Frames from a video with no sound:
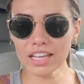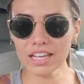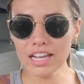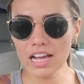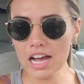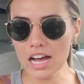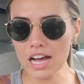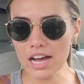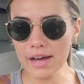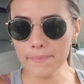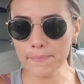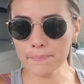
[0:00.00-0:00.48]

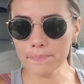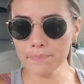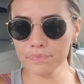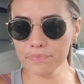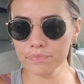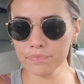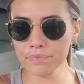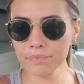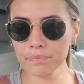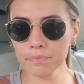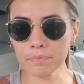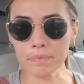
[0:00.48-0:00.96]
Um,
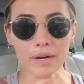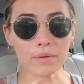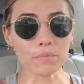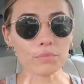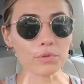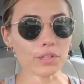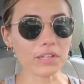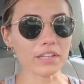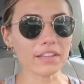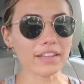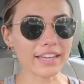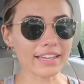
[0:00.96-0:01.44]
but I'm
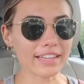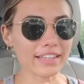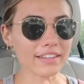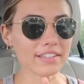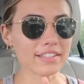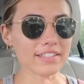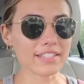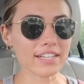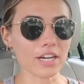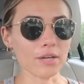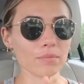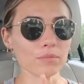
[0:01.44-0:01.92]
really liking
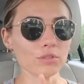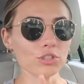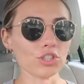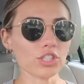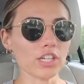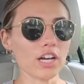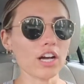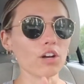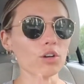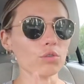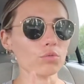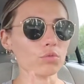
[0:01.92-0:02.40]
the Sarah
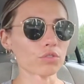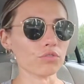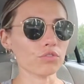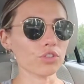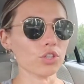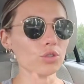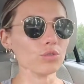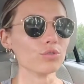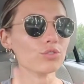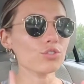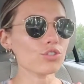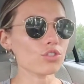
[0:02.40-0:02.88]
Michelle
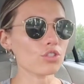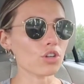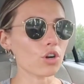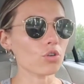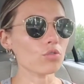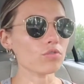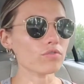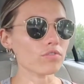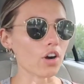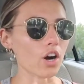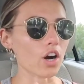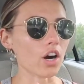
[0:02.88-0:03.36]
review
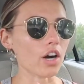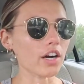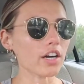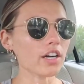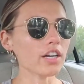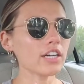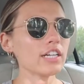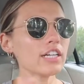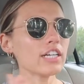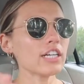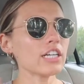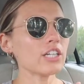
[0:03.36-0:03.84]
so far.